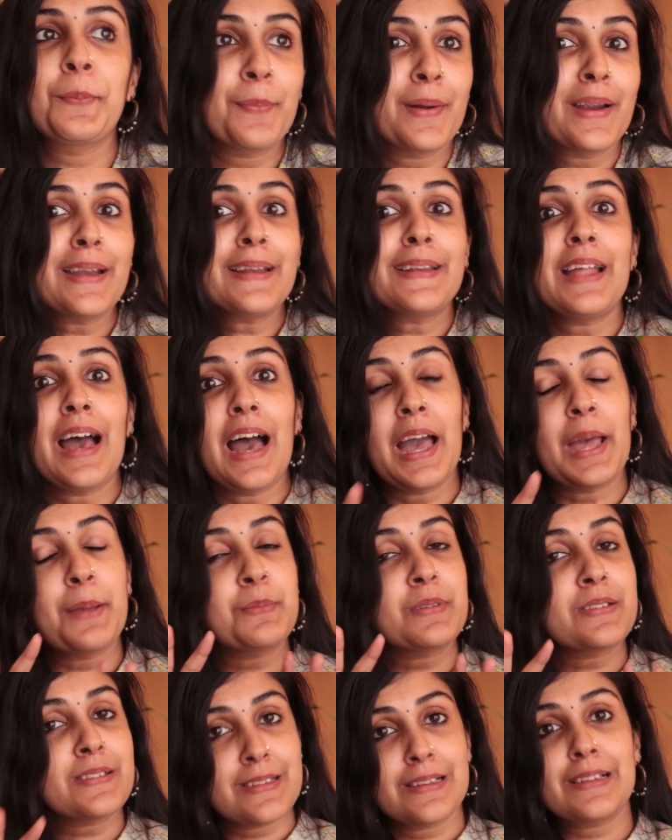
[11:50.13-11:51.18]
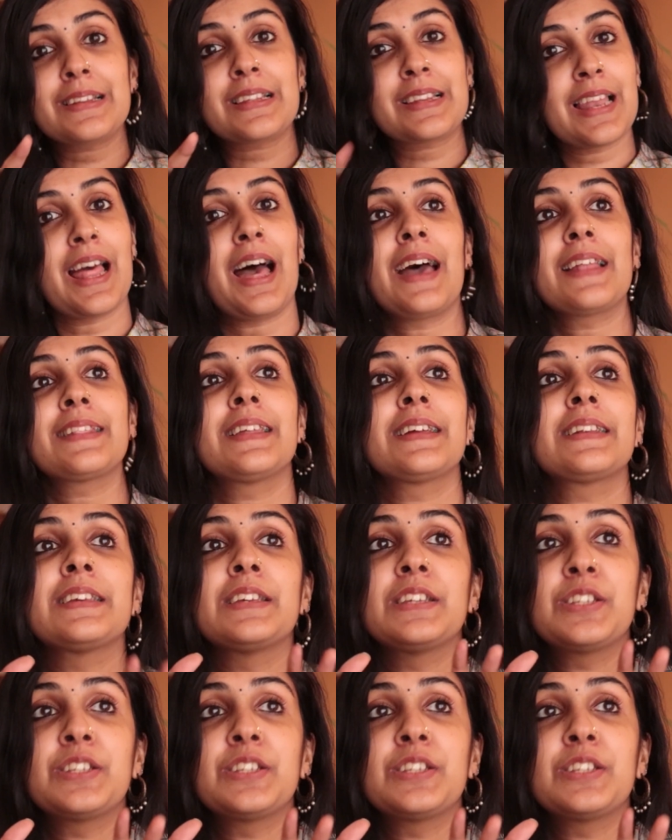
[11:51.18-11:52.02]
But I'm still glad that